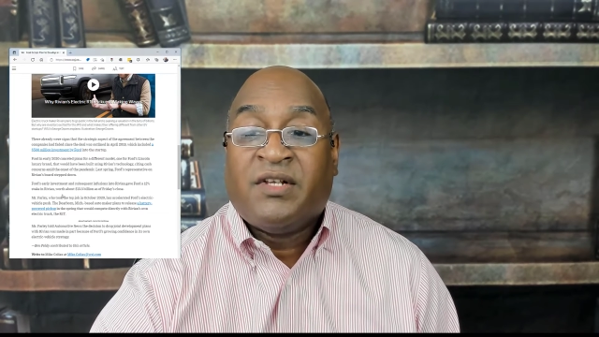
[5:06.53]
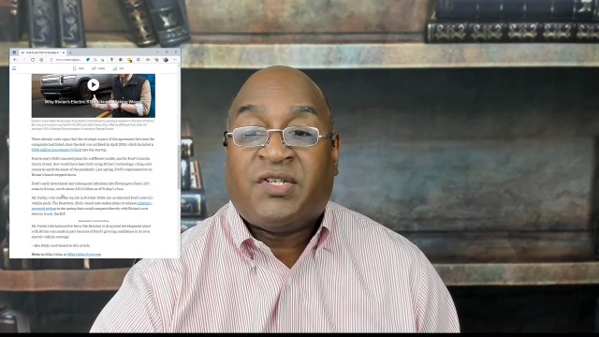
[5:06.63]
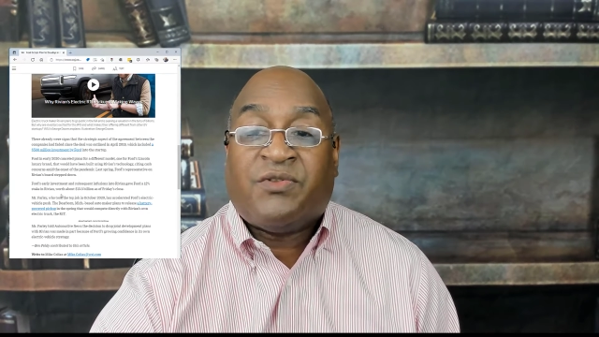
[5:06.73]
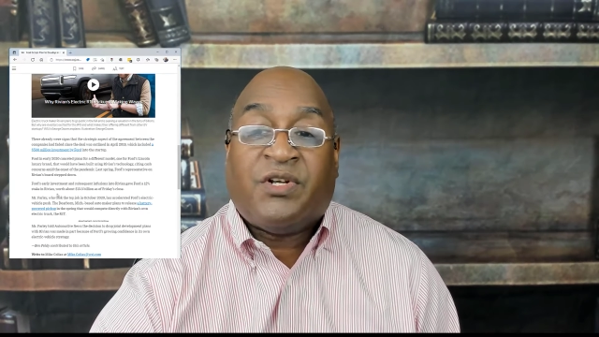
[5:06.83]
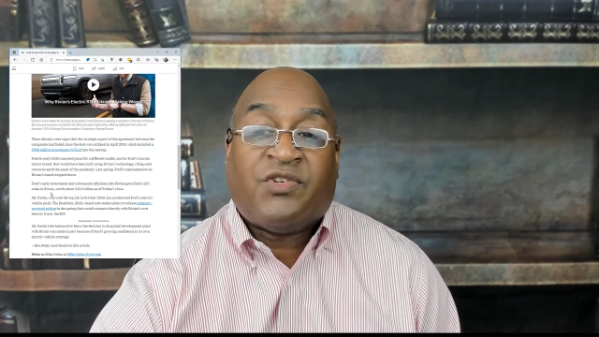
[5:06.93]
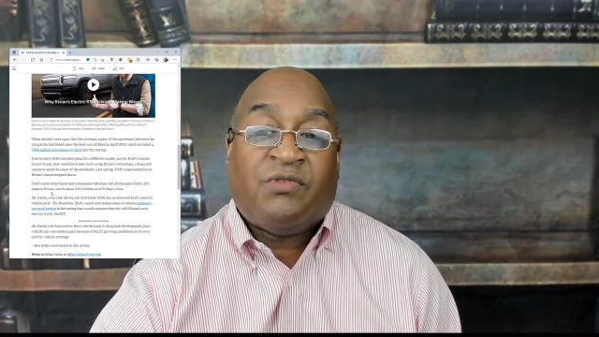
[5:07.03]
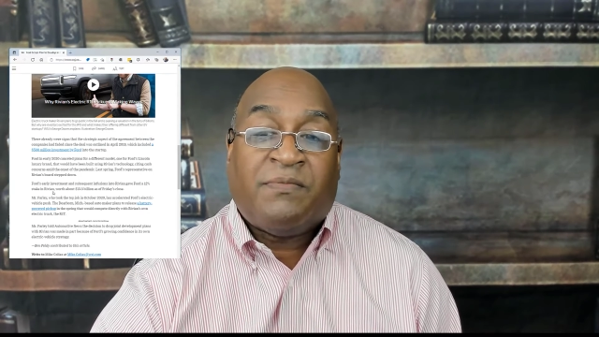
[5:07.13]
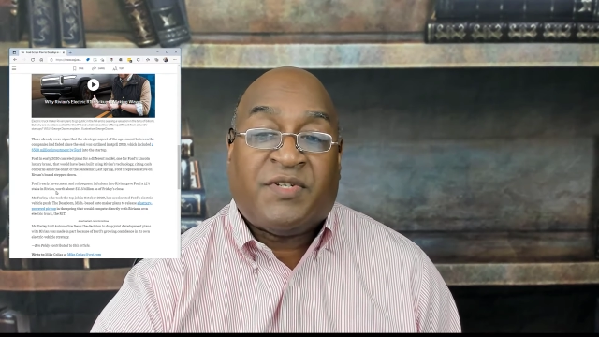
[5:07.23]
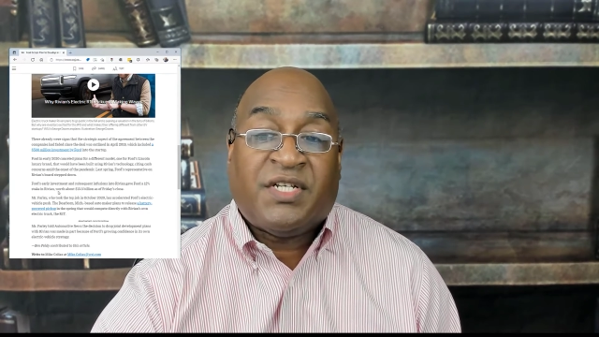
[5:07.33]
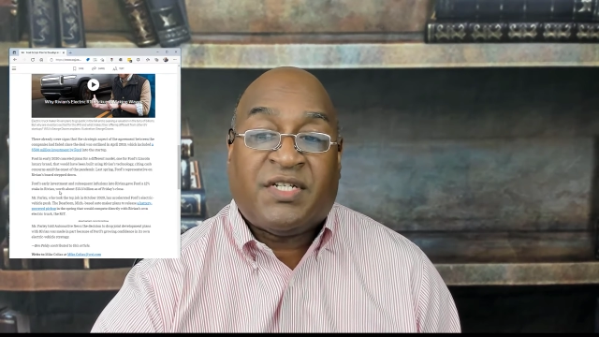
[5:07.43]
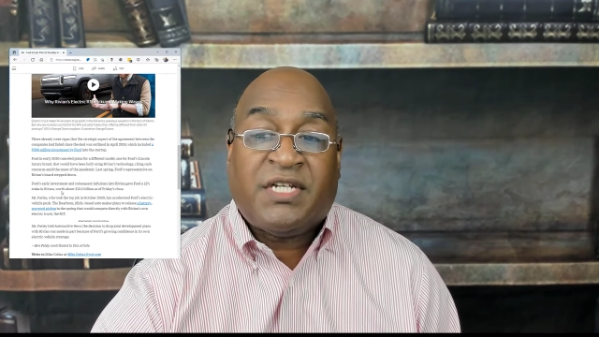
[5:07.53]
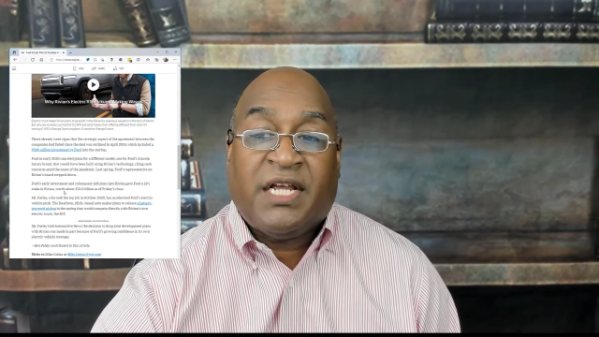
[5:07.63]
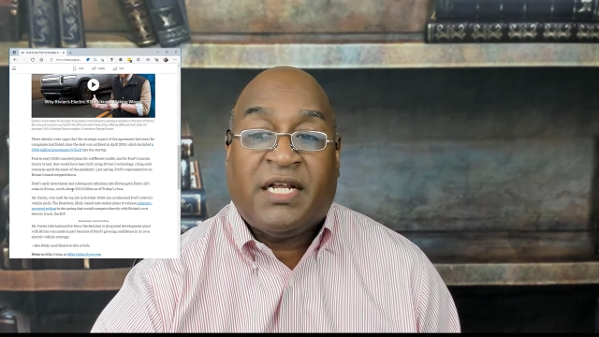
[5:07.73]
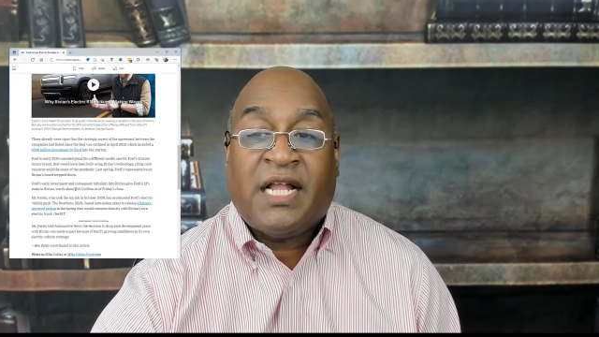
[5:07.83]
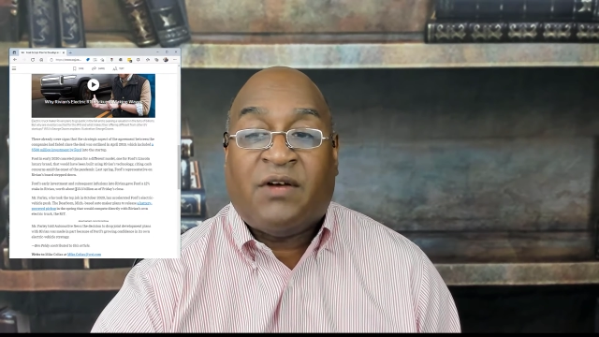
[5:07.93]
So their 12%
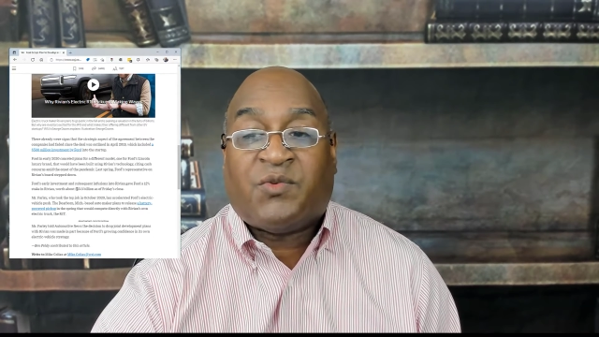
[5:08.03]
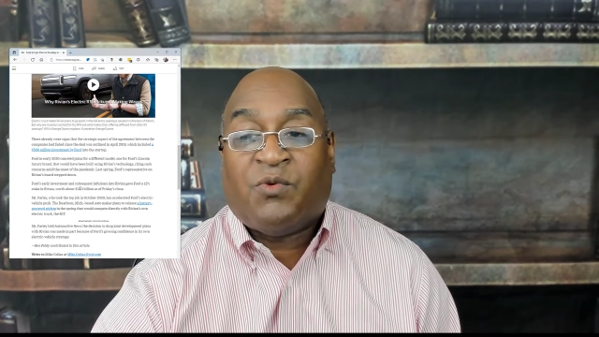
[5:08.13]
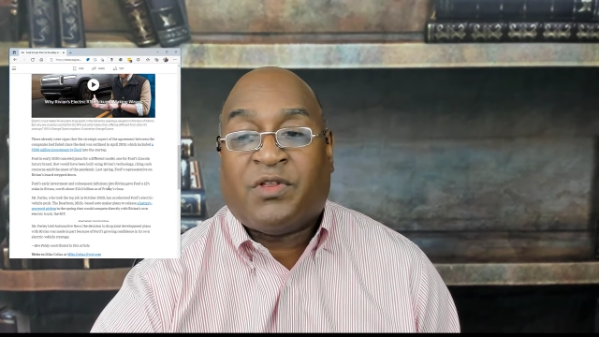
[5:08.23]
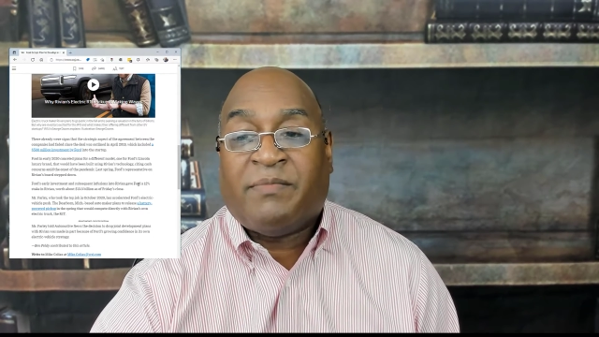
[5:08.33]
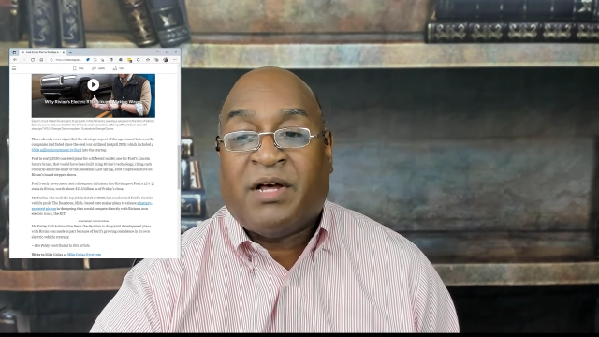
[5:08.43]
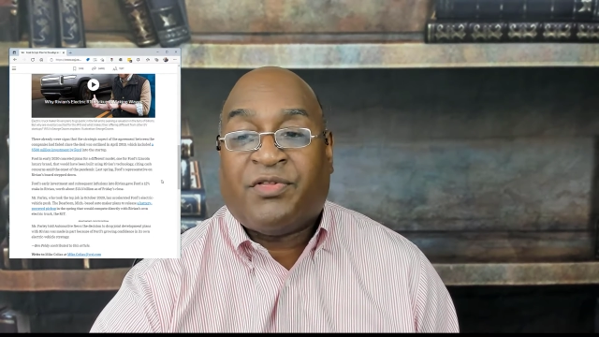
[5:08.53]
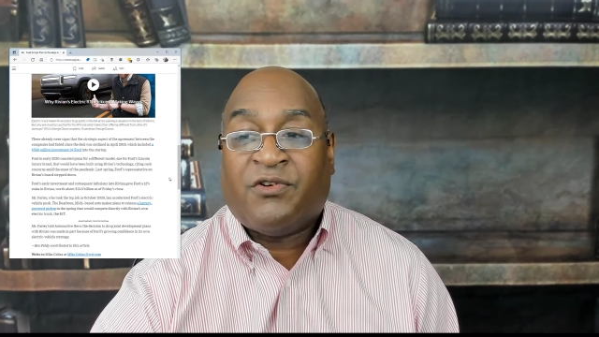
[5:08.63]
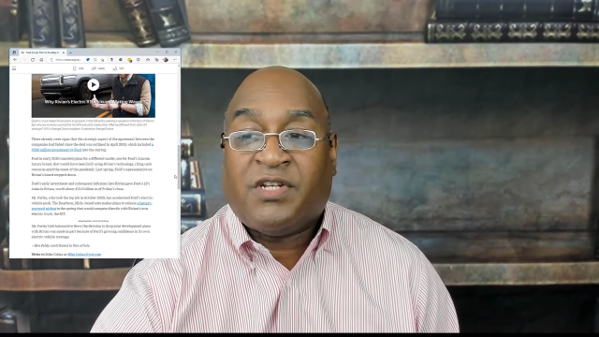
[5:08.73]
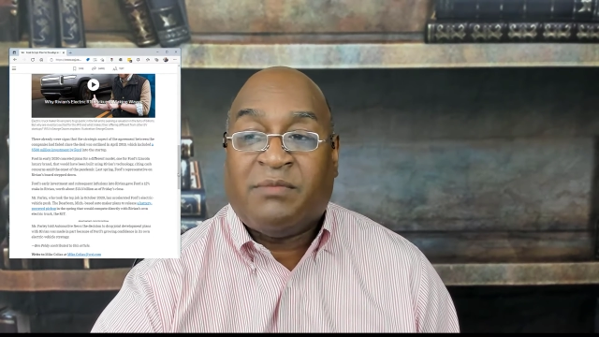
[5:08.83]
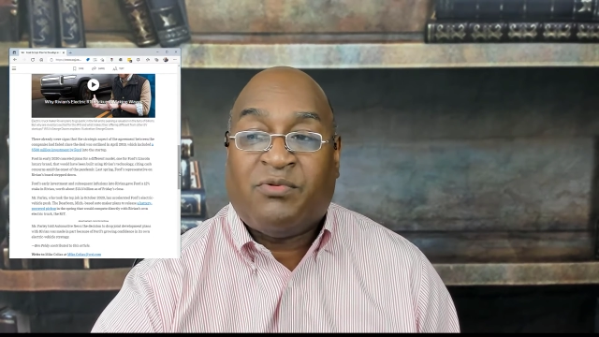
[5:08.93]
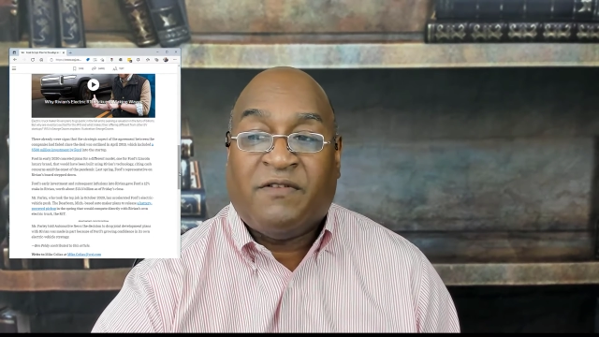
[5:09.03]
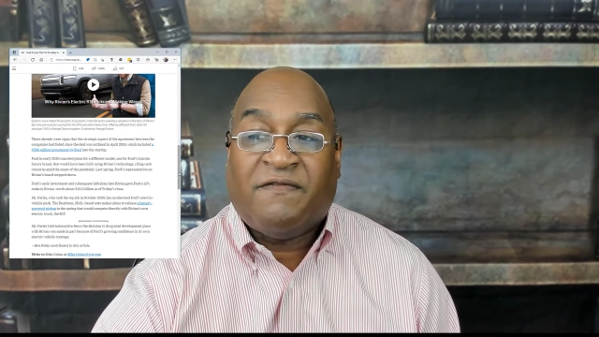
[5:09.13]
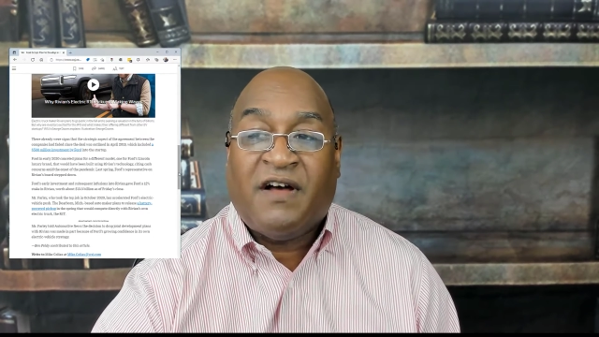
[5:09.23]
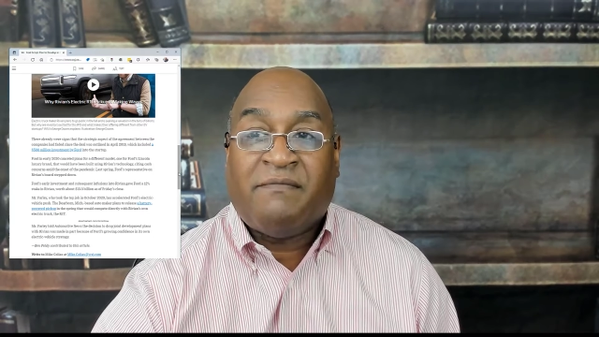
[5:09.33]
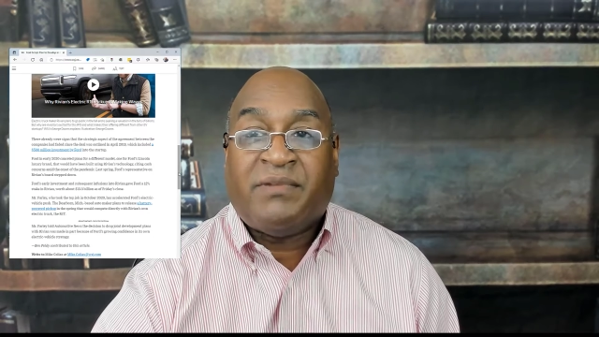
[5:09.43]
stake now is worth about
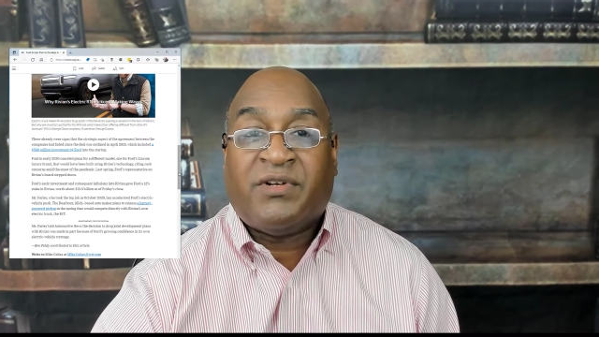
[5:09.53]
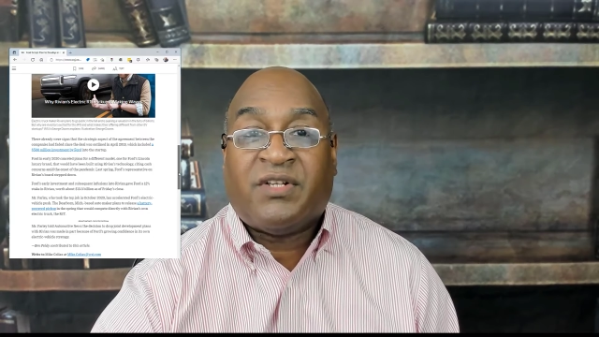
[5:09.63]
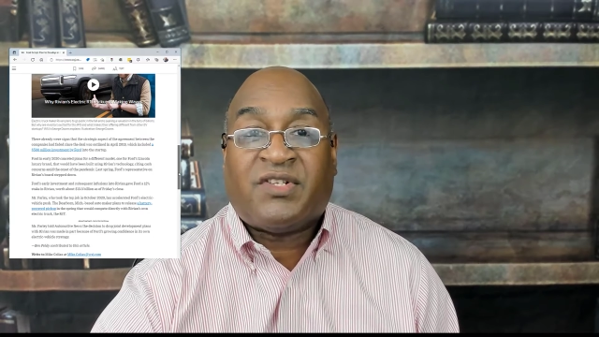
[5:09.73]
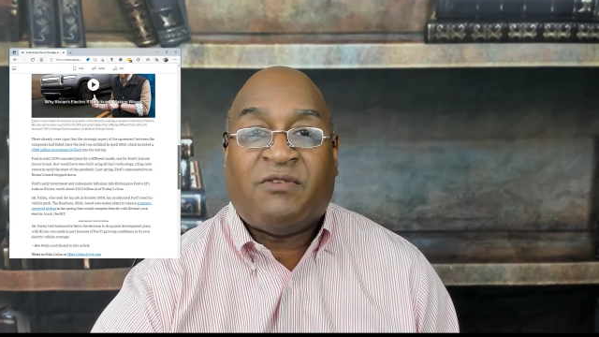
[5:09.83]
13.5 billion.